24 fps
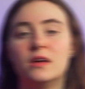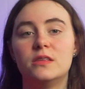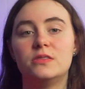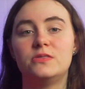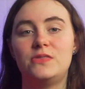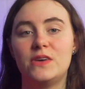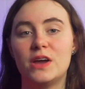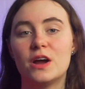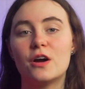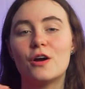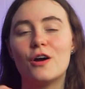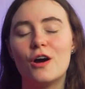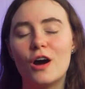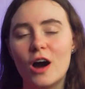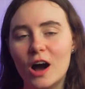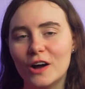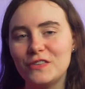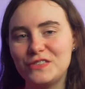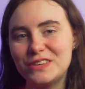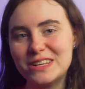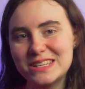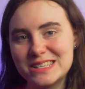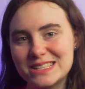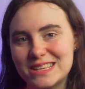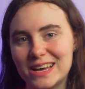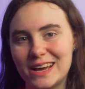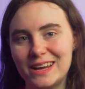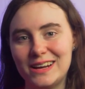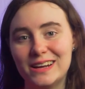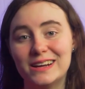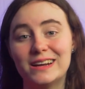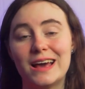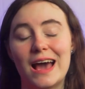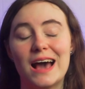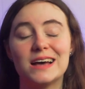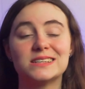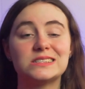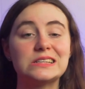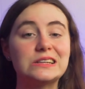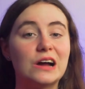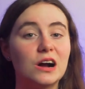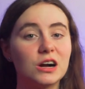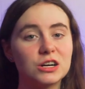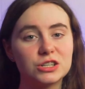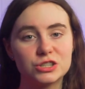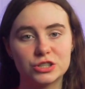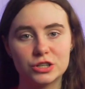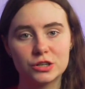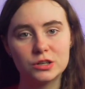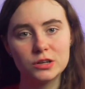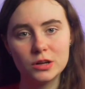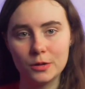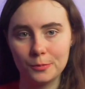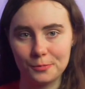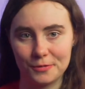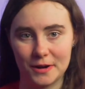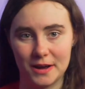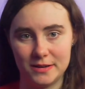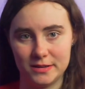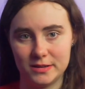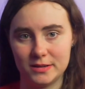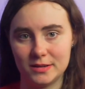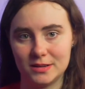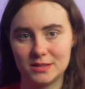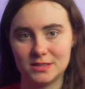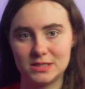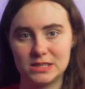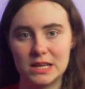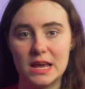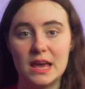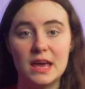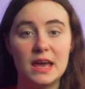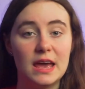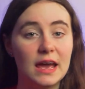They are often cited as nocturnal predators,